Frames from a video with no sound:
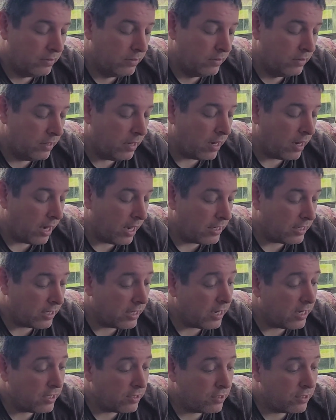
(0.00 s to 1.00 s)
Yeah, it's a
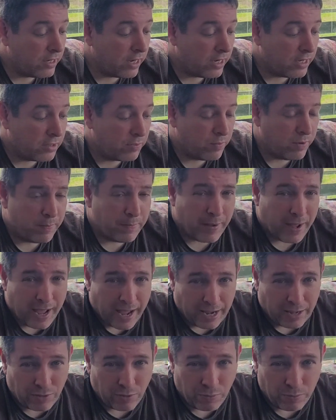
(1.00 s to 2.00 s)
nice wee
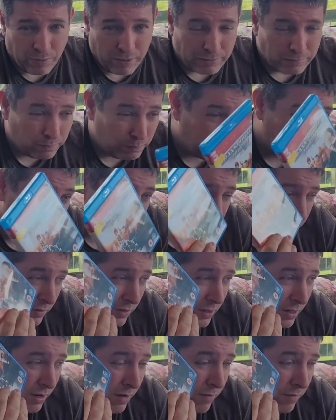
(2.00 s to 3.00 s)
pack though, but
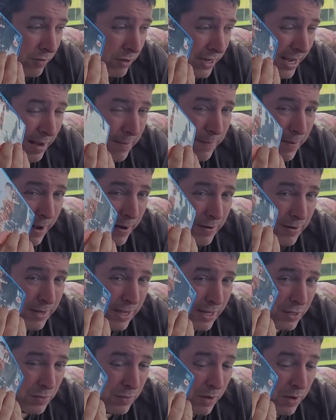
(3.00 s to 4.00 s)
for £10,
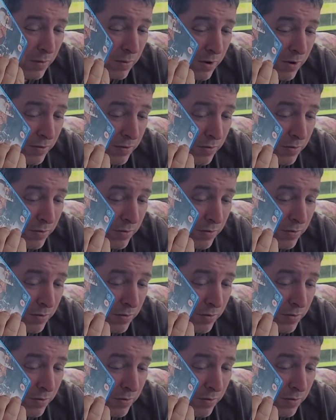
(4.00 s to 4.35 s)
that's well worth